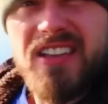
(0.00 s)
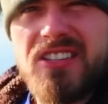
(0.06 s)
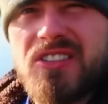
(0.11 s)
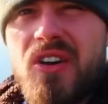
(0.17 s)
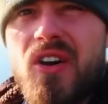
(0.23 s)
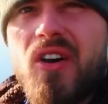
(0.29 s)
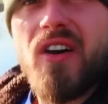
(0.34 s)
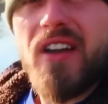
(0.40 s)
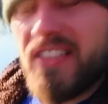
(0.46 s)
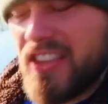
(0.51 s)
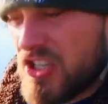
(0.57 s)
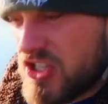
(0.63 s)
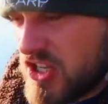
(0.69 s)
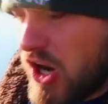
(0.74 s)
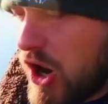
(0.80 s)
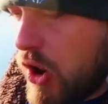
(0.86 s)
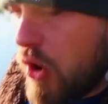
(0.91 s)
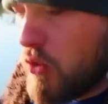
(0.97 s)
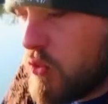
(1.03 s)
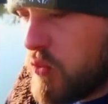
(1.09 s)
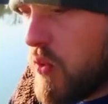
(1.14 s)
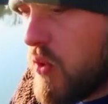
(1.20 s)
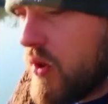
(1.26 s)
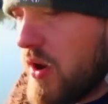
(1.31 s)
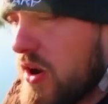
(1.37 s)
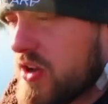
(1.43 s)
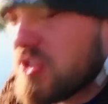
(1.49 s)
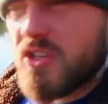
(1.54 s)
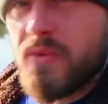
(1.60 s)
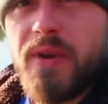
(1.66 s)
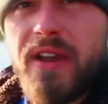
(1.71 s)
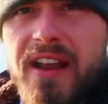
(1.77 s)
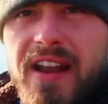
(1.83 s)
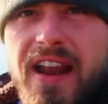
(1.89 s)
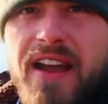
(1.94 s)
It doesn't hold water, so
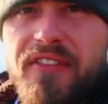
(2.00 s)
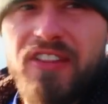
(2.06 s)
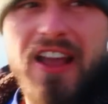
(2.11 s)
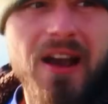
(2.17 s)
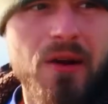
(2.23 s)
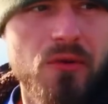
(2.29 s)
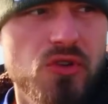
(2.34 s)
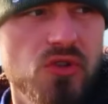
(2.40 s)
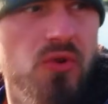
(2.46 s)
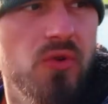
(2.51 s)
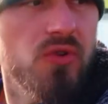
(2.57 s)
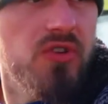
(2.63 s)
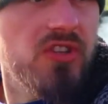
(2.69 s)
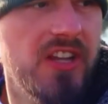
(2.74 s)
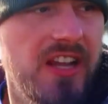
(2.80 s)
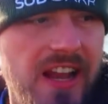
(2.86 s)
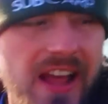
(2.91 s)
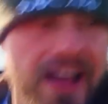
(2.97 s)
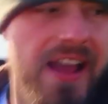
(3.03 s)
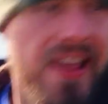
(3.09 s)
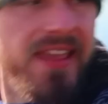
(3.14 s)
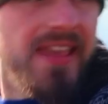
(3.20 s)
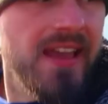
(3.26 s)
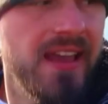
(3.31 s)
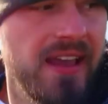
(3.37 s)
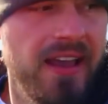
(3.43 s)
we're gonna have to outsource clay.